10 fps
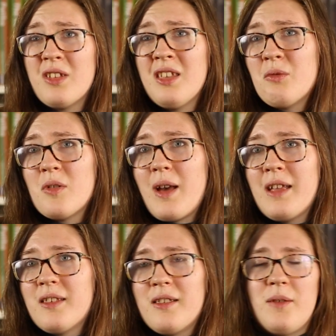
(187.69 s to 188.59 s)
really
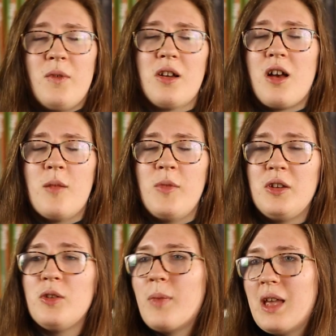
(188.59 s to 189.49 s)
reminds us of our
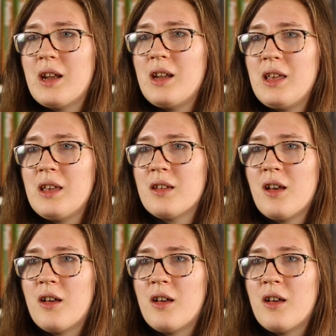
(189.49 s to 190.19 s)
common humanity.